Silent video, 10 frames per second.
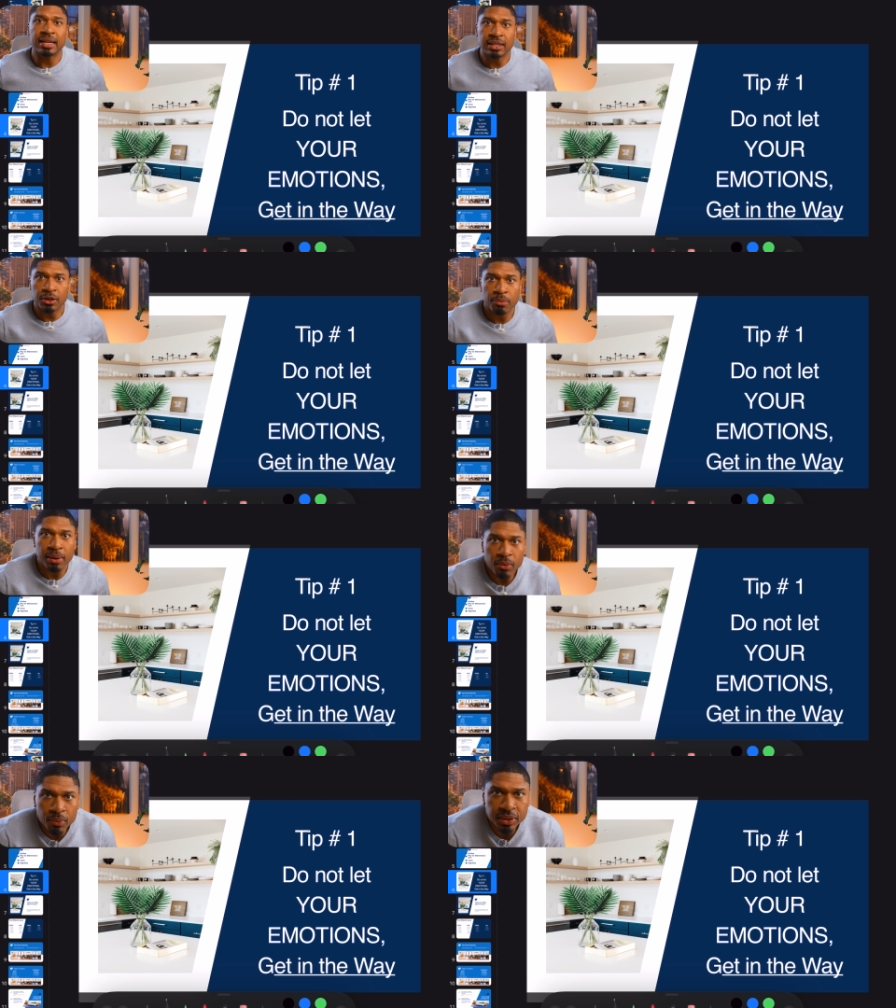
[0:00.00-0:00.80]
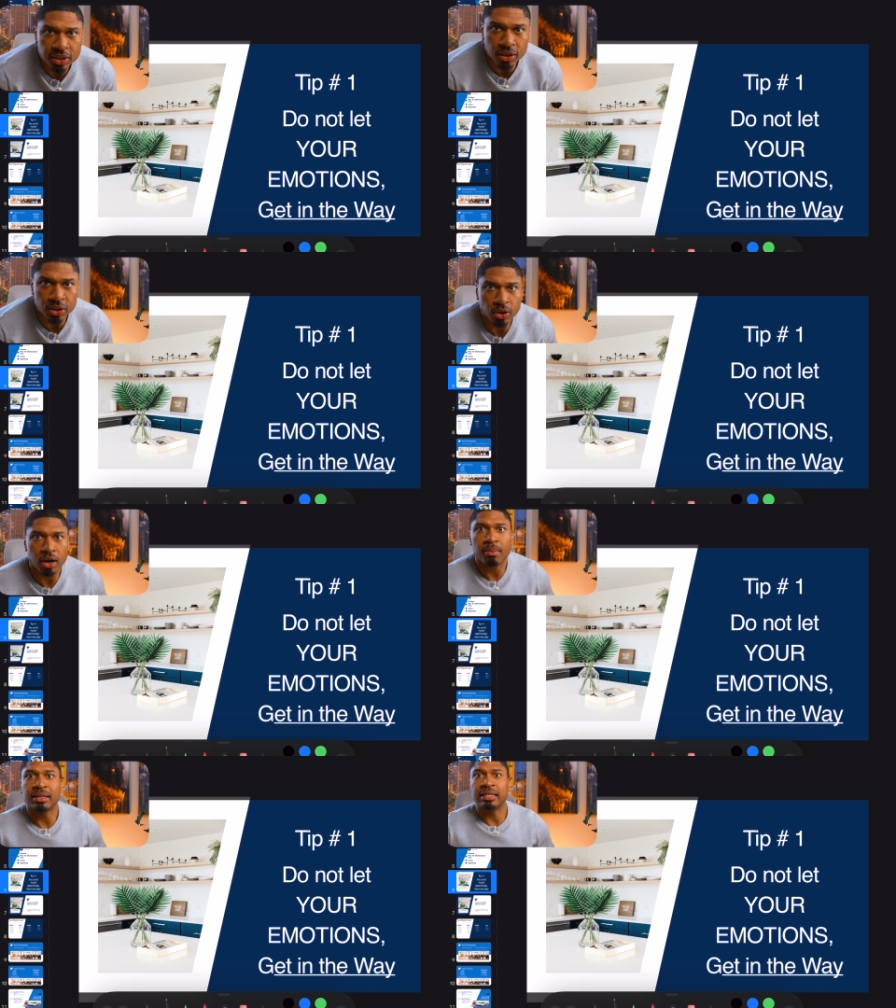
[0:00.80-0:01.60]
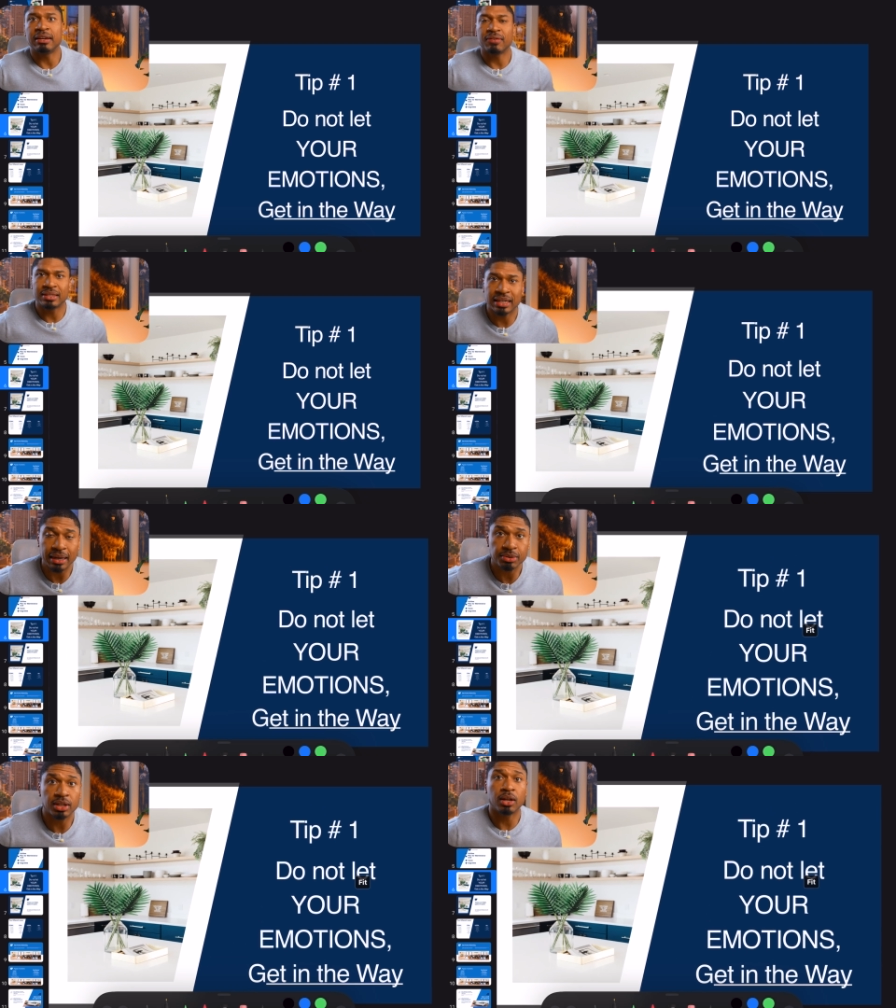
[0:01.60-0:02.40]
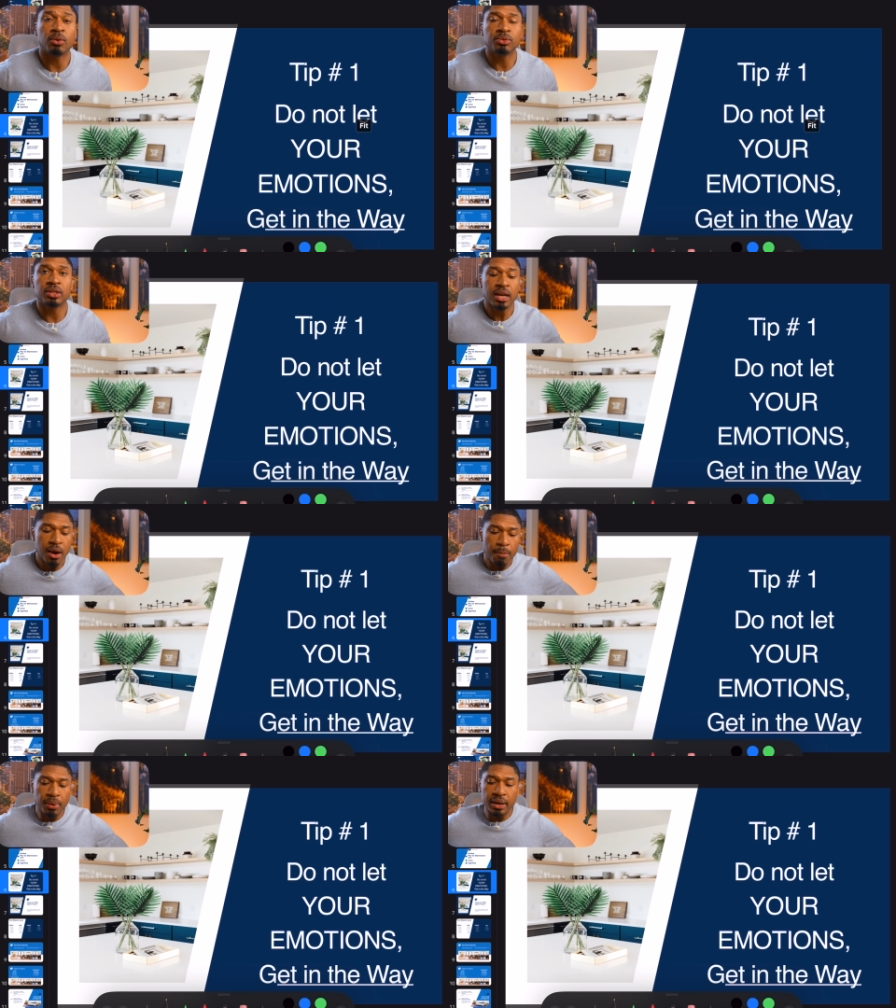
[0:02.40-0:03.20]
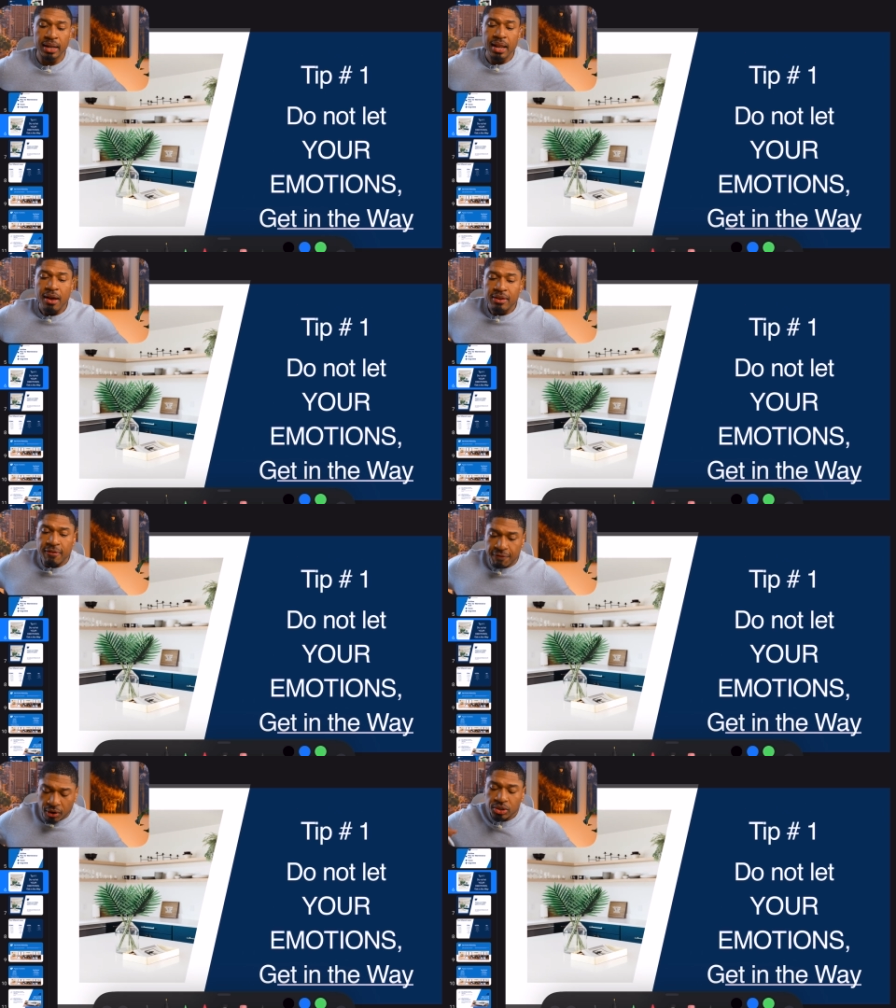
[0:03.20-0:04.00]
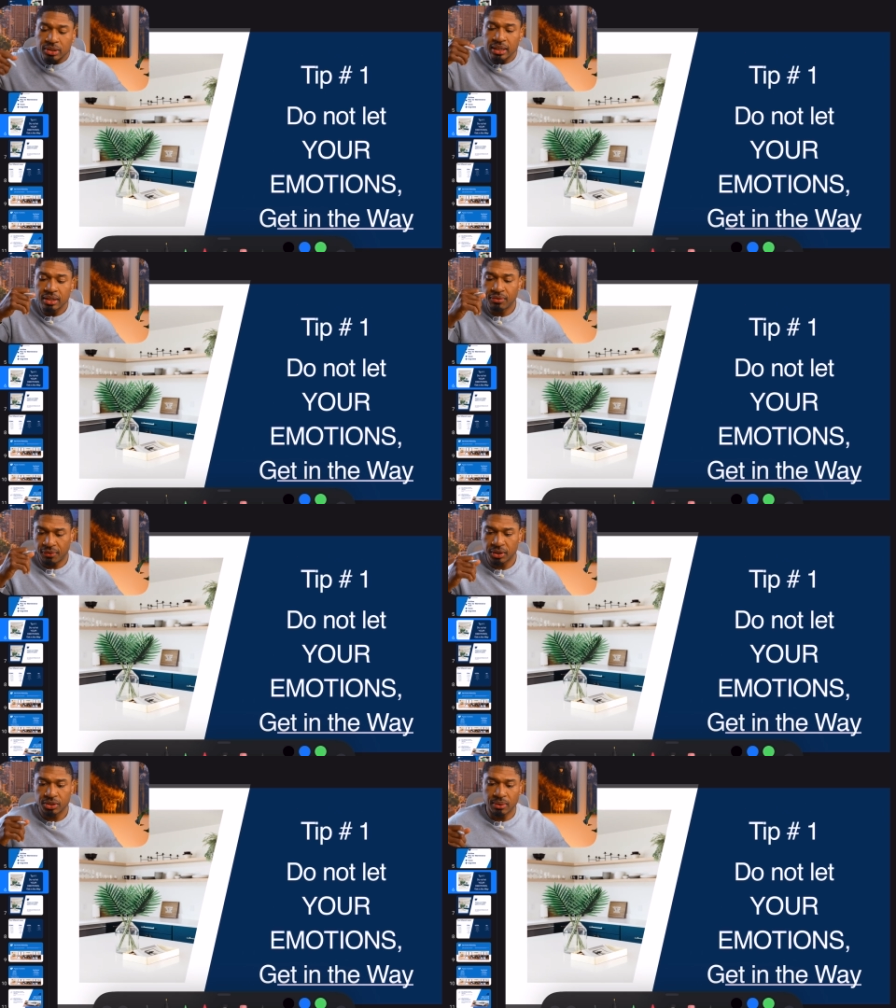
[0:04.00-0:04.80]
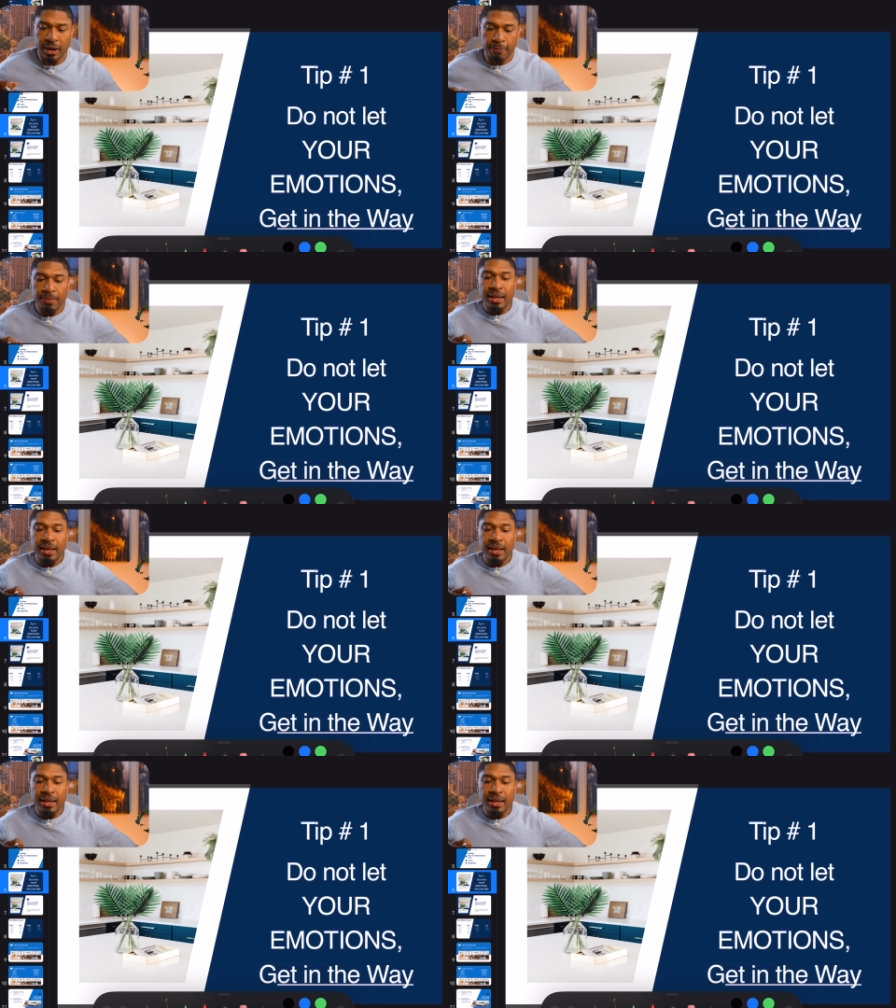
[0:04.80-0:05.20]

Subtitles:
a little bit when we start to talk about the different types of loans. But the first things first, right?